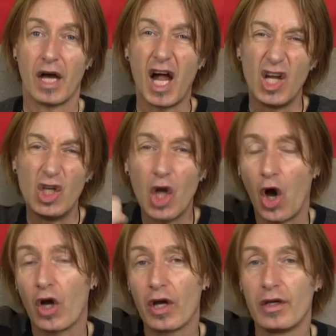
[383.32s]
A
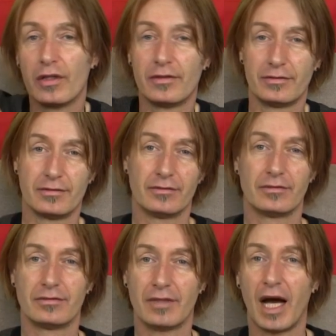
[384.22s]
lock,
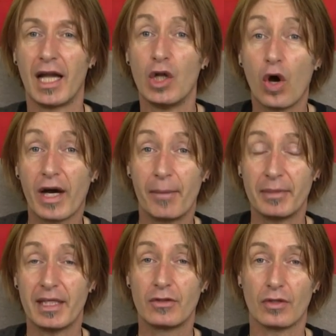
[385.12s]

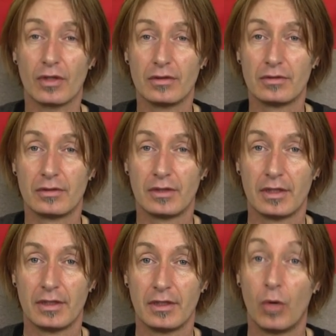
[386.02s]
alojamiento.
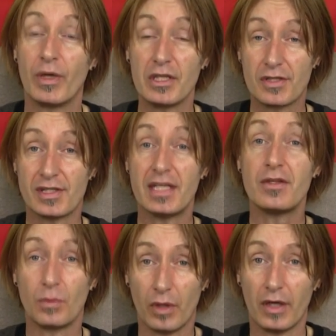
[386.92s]
And when you see
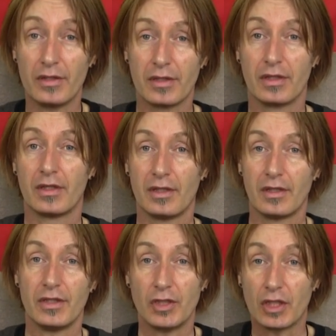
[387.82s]
the word,
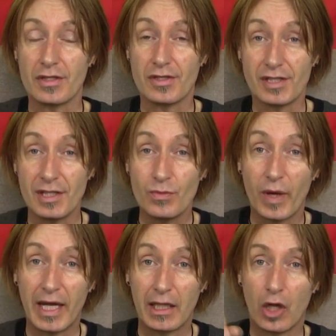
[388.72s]
you can see
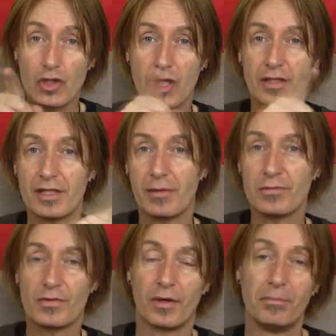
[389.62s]
where lodgings
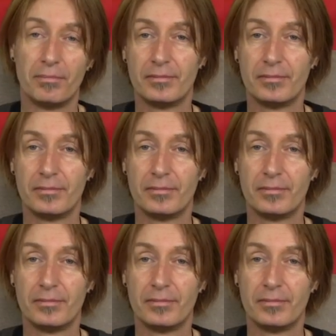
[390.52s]
comes from.